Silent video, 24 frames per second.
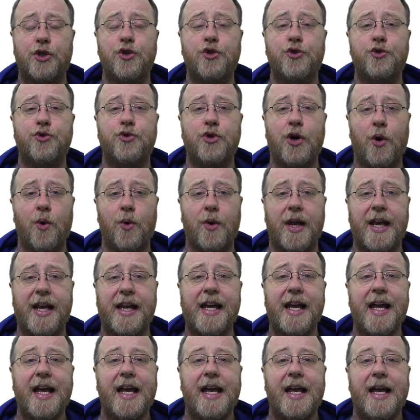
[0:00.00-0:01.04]

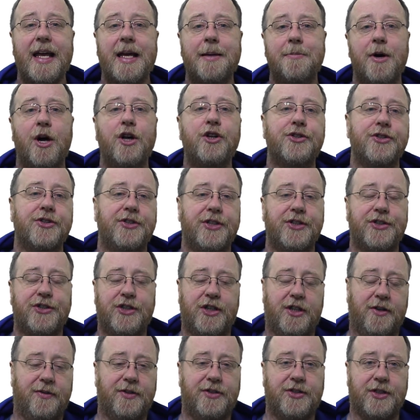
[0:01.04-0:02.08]
controlling emergency
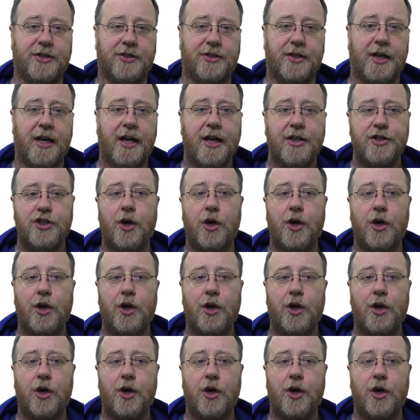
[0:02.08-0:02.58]
services.